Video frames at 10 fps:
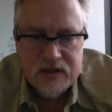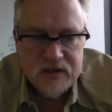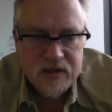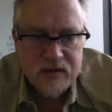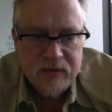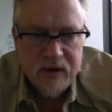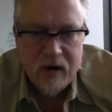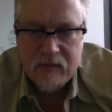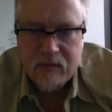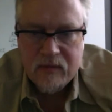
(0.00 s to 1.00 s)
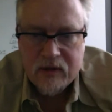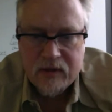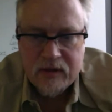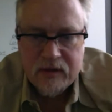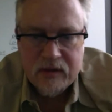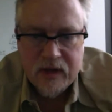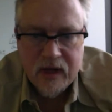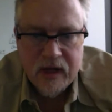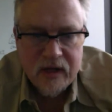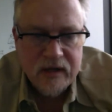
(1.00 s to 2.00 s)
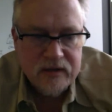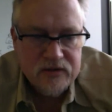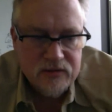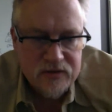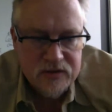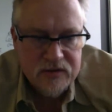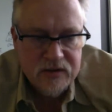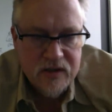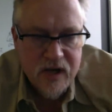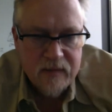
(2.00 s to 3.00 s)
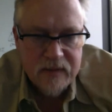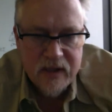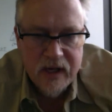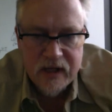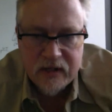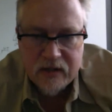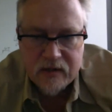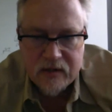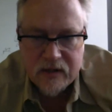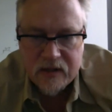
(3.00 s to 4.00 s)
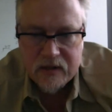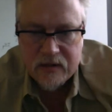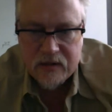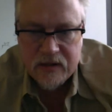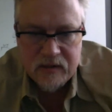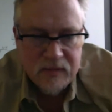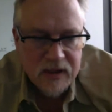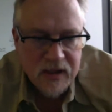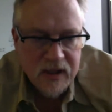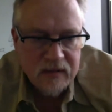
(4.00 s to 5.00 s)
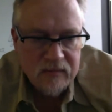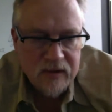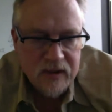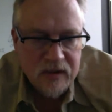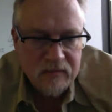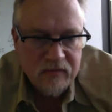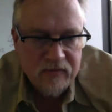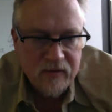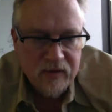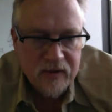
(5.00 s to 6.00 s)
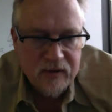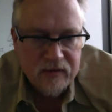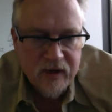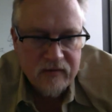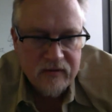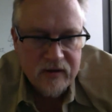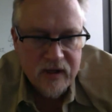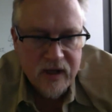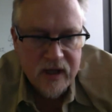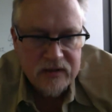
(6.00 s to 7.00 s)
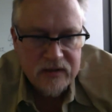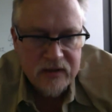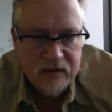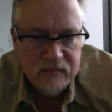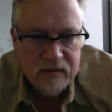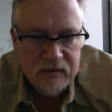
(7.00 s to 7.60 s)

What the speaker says: there a problem with, so copy that in here, Donna, DB name, before driver class name.